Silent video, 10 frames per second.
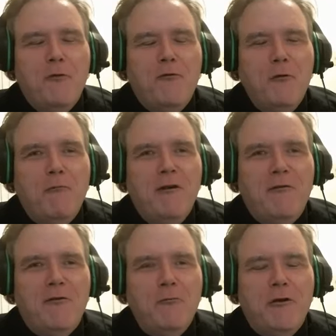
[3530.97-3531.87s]
we
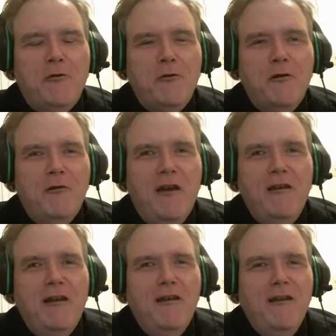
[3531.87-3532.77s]
went to record that